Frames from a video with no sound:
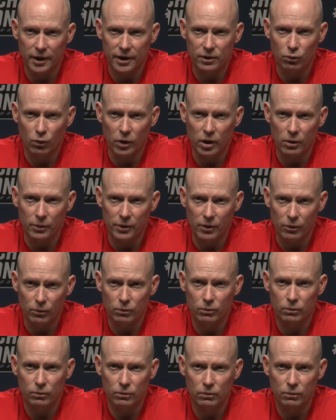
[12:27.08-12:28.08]
where we
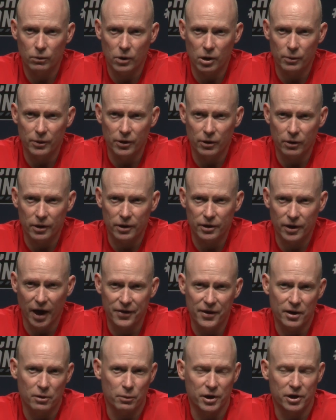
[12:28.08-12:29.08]
were. I
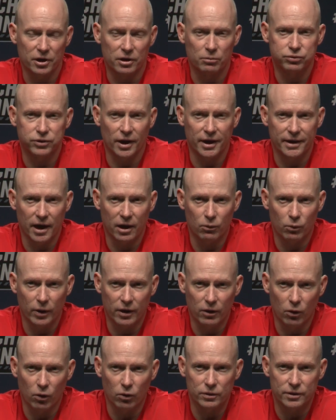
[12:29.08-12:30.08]
think we could have played that way
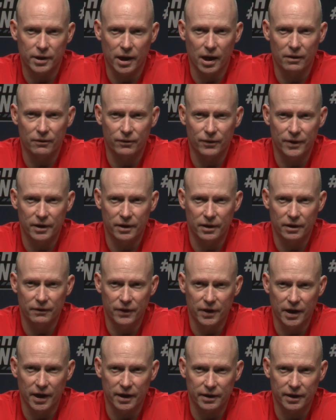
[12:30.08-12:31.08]
the whole time if
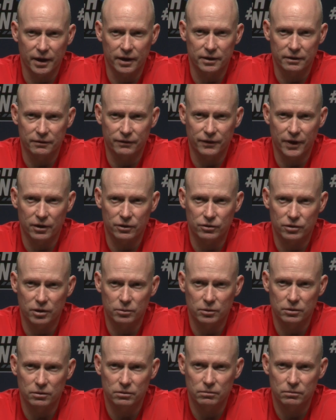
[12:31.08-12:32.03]
he hadn't gotten in foul trouble.